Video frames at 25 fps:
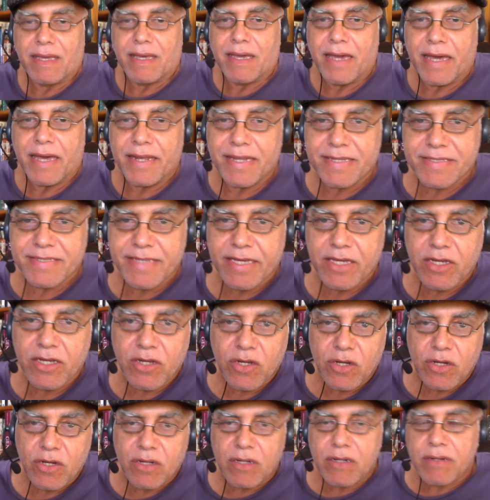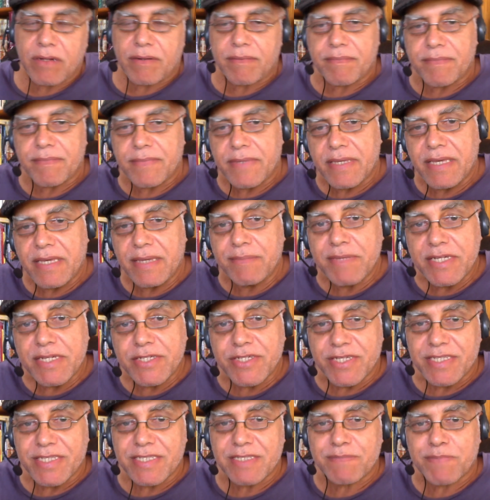And I say
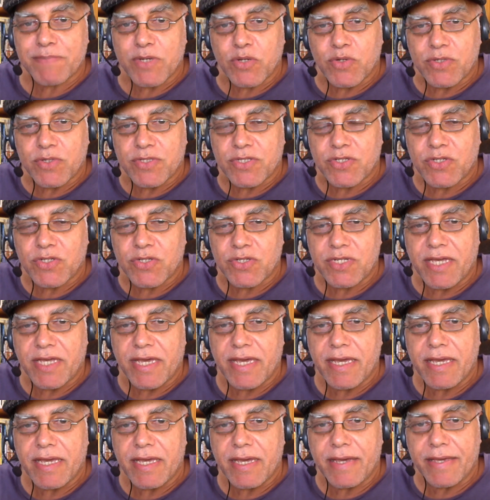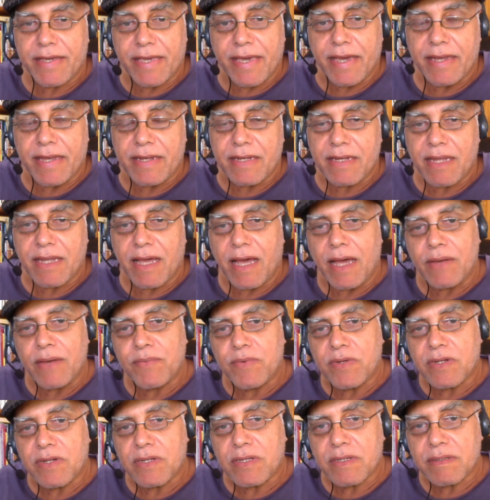images because today, again, I
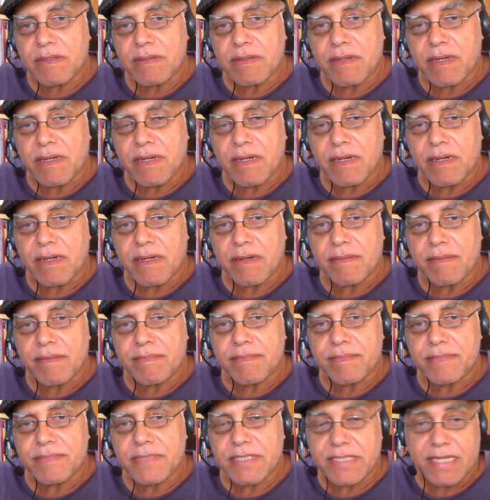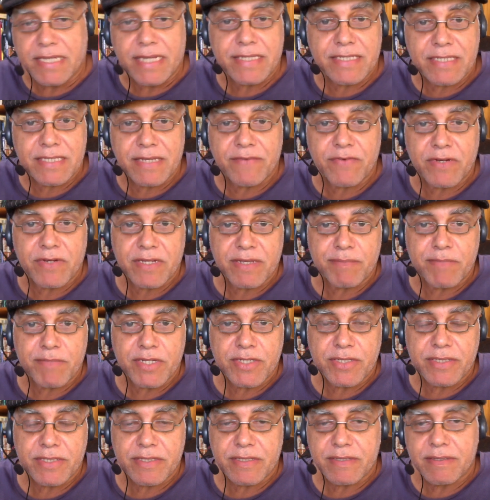will discuss several
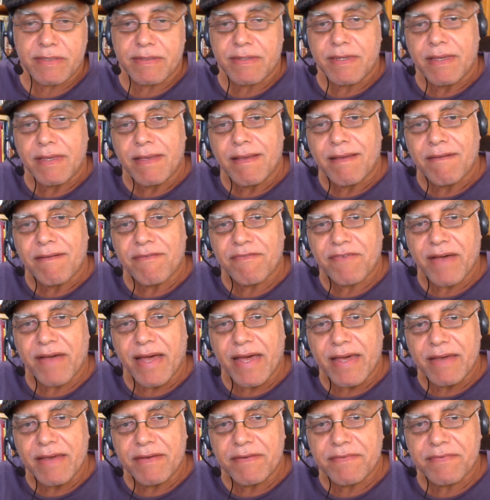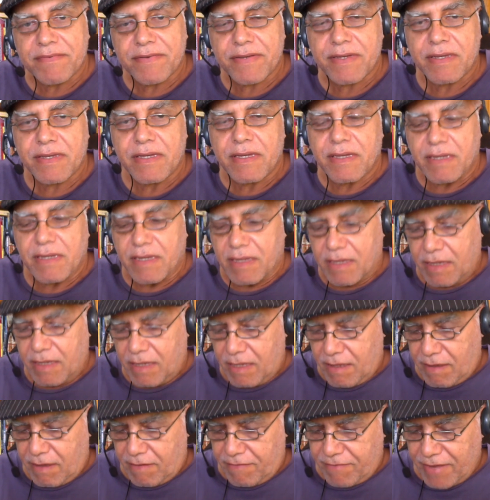images, five
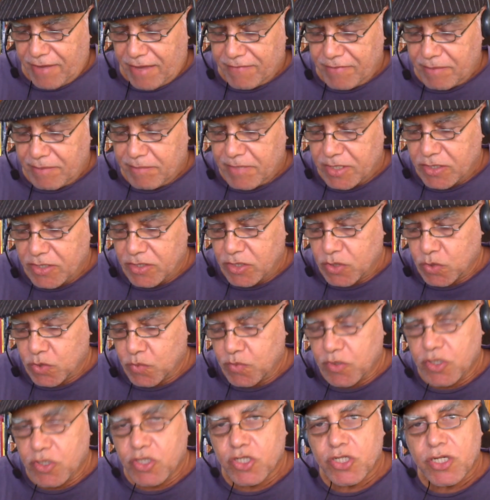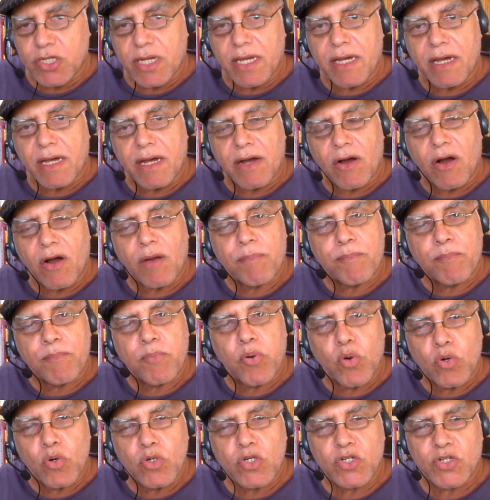images which are
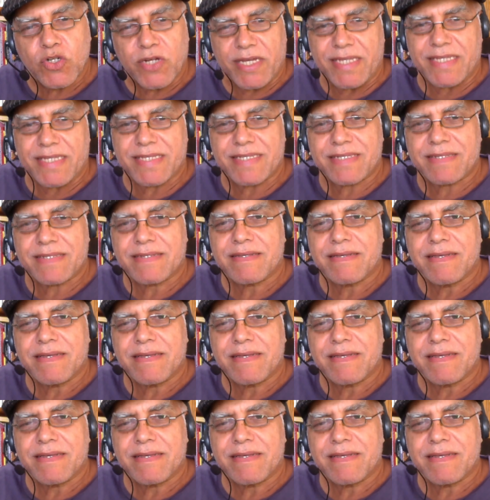portraits,